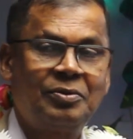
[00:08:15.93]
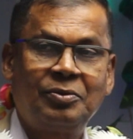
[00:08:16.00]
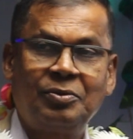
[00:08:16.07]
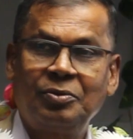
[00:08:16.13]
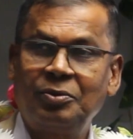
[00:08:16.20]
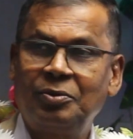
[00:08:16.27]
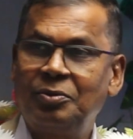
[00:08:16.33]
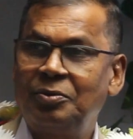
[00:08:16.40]

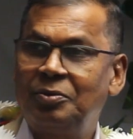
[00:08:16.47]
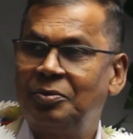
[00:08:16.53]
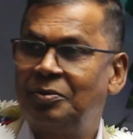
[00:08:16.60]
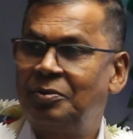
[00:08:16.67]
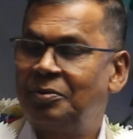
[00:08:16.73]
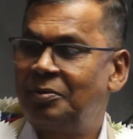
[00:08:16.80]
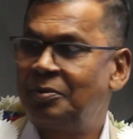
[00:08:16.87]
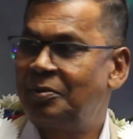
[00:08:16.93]
to
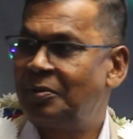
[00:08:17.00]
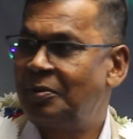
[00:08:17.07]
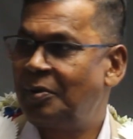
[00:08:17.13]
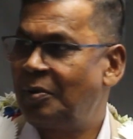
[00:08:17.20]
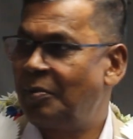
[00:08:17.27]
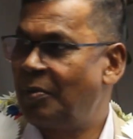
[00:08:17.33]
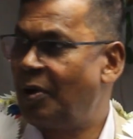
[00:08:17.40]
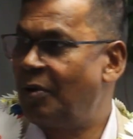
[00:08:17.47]

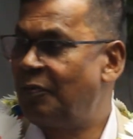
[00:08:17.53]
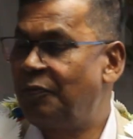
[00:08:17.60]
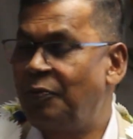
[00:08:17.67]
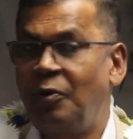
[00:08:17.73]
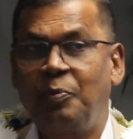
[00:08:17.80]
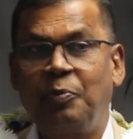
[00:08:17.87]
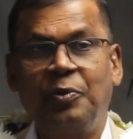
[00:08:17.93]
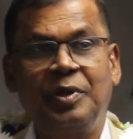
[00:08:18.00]
about
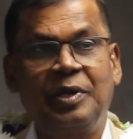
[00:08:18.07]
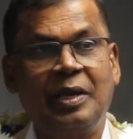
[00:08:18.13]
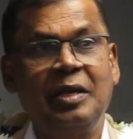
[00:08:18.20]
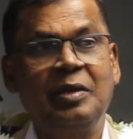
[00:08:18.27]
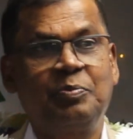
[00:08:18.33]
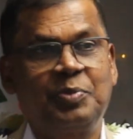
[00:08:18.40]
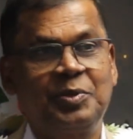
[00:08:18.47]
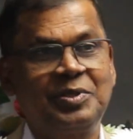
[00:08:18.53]

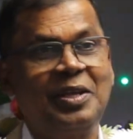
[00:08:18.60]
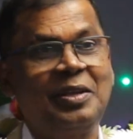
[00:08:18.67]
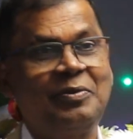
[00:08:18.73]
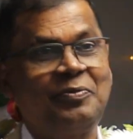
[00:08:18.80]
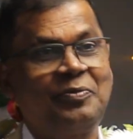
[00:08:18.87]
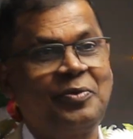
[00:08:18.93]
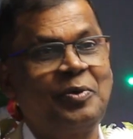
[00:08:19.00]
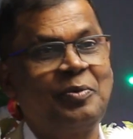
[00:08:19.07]
4.8%
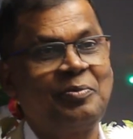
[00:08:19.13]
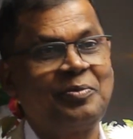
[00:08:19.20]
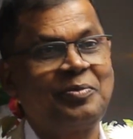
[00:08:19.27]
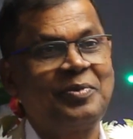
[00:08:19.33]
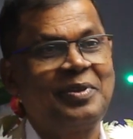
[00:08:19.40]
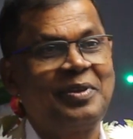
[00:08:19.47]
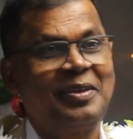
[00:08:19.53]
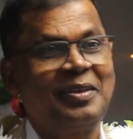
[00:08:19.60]
from
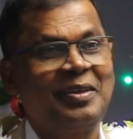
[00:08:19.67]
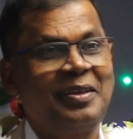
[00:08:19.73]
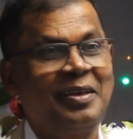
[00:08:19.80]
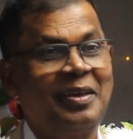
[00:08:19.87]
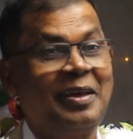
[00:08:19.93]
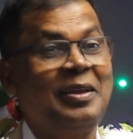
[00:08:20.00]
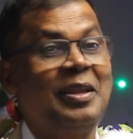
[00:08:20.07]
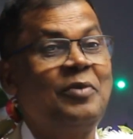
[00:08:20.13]

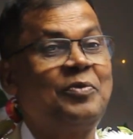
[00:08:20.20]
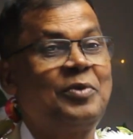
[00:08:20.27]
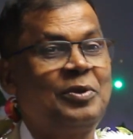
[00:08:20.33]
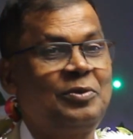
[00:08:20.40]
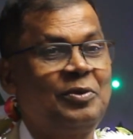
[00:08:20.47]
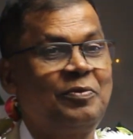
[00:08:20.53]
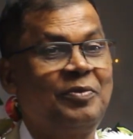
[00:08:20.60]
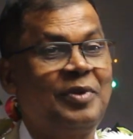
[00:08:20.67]
an
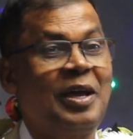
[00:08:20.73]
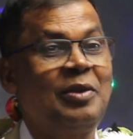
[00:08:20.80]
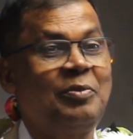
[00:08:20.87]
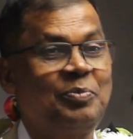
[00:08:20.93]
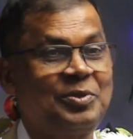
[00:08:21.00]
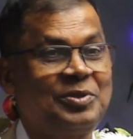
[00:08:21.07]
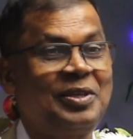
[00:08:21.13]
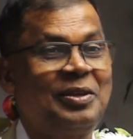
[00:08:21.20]
average of
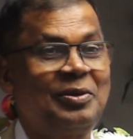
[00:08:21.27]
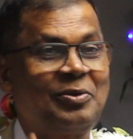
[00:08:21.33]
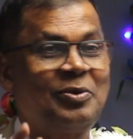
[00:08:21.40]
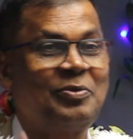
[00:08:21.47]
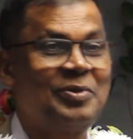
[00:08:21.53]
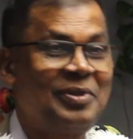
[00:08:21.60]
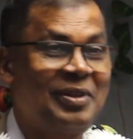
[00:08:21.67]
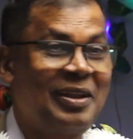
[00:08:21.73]
9%
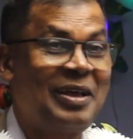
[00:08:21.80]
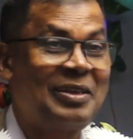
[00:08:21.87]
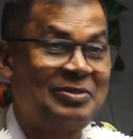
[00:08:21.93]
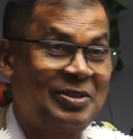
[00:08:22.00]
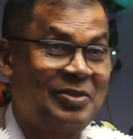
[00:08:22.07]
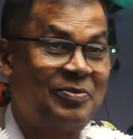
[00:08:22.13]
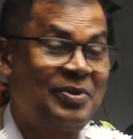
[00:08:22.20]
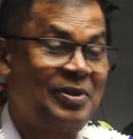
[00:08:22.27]
over the last
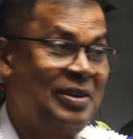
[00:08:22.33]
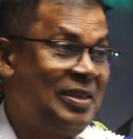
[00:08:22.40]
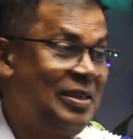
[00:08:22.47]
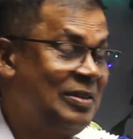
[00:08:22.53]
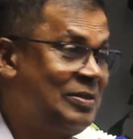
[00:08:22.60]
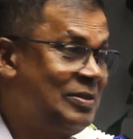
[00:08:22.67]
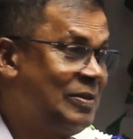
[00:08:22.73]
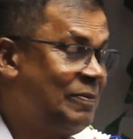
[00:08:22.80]
several
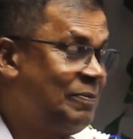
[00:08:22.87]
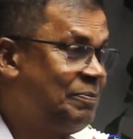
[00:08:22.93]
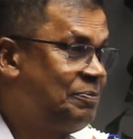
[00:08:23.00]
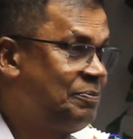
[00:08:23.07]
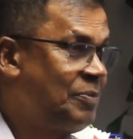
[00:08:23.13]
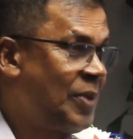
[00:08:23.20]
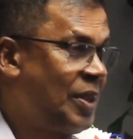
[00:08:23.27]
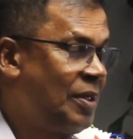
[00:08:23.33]
years.
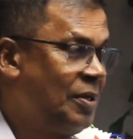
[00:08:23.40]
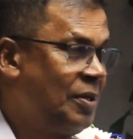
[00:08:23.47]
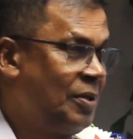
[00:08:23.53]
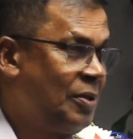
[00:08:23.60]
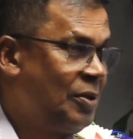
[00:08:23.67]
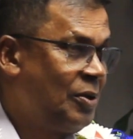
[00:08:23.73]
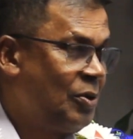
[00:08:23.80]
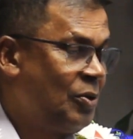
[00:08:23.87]

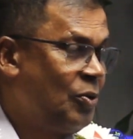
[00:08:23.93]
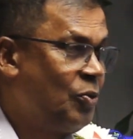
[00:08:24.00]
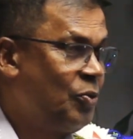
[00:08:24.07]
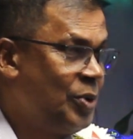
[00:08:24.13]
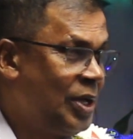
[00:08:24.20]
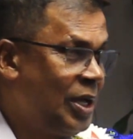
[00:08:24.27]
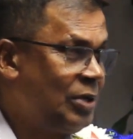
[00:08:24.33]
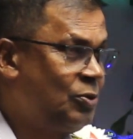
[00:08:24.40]

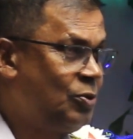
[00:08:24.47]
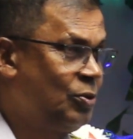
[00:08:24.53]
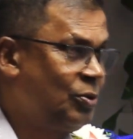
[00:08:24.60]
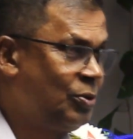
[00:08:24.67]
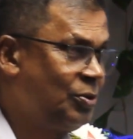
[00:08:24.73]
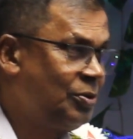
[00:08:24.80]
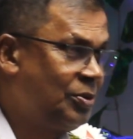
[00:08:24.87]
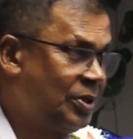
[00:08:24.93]
We had
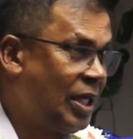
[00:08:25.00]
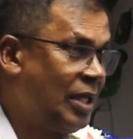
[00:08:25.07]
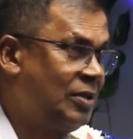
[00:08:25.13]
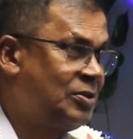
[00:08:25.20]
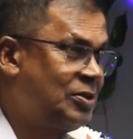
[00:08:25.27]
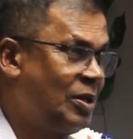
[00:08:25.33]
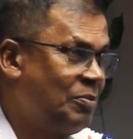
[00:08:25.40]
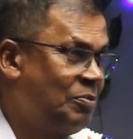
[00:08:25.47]
to take
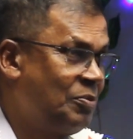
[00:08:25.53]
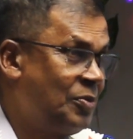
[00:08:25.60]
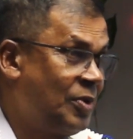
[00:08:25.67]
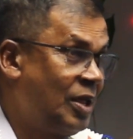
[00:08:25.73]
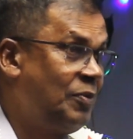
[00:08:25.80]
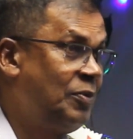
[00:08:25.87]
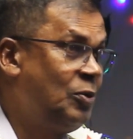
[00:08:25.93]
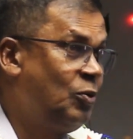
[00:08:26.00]
some
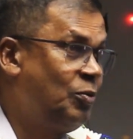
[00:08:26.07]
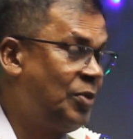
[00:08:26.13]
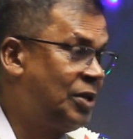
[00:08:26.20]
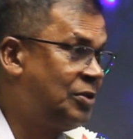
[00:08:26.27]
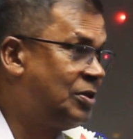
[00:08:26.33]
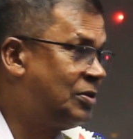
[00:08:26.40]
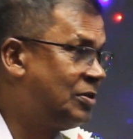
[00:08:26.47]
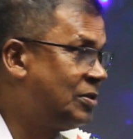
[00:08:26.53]
revenue
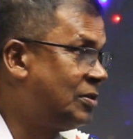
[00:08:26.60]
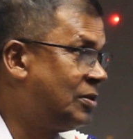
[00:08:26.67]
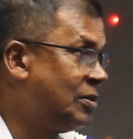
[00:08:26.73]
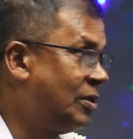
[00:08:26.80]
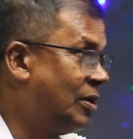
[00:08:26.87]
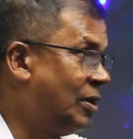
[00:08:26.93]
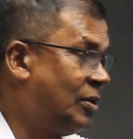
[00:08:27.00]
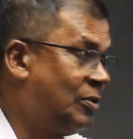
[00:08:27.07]
measures
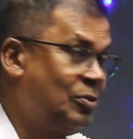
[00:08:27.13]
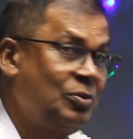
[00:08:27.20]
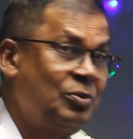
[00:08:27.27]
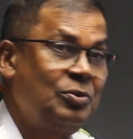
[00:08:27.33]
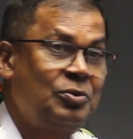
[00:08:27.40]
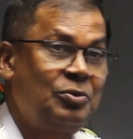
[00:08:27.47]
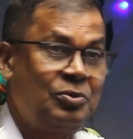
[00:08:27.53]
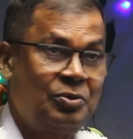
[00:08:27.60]

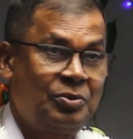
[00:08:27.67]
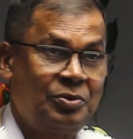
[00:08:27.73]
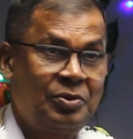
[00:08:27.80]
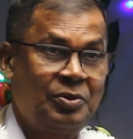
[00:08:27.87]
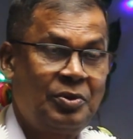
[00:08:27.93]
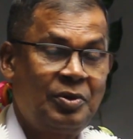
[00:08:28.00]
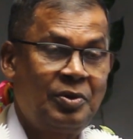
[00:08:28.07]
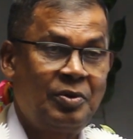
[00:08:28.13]
to
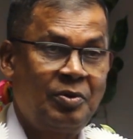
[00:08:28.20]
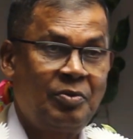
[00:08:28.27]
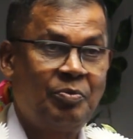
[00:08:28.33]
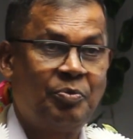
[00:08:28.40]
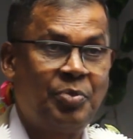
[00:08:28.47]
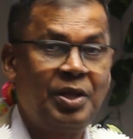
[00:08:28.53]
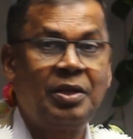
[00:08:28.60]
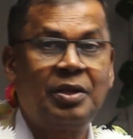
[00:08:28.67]

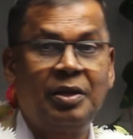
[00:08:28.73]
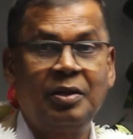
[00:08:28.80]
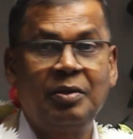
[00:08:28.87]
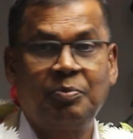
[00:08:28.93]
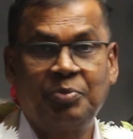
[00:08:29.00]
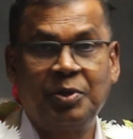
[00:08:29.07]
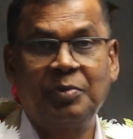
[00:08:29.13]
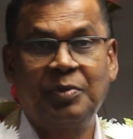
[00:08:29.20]
bring
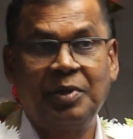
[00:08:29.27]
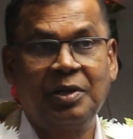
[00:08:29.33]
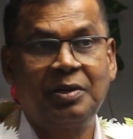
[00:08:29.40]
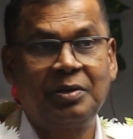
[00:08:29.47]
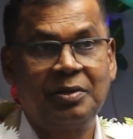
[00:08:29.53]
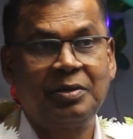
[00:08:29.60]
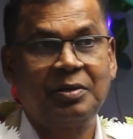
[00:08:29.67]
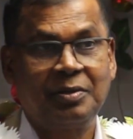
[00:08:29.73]
in
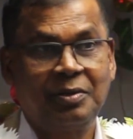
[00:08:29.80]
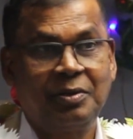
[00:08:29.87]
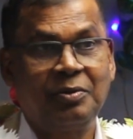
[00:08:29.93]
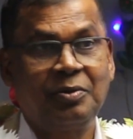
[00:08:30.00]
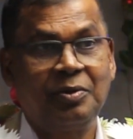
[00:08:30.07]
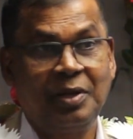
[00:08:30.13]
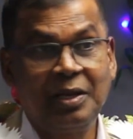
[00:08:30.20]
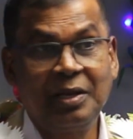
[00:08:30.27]
permanent
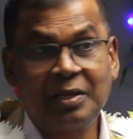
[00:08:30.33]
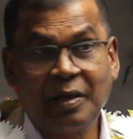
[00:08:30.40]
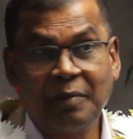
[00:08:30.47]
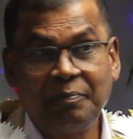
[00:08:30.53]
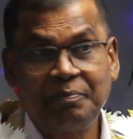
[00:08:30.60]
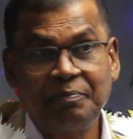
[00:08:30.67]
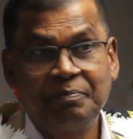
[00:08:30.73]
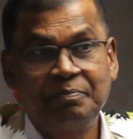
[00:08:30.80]

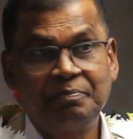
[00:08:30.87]
income,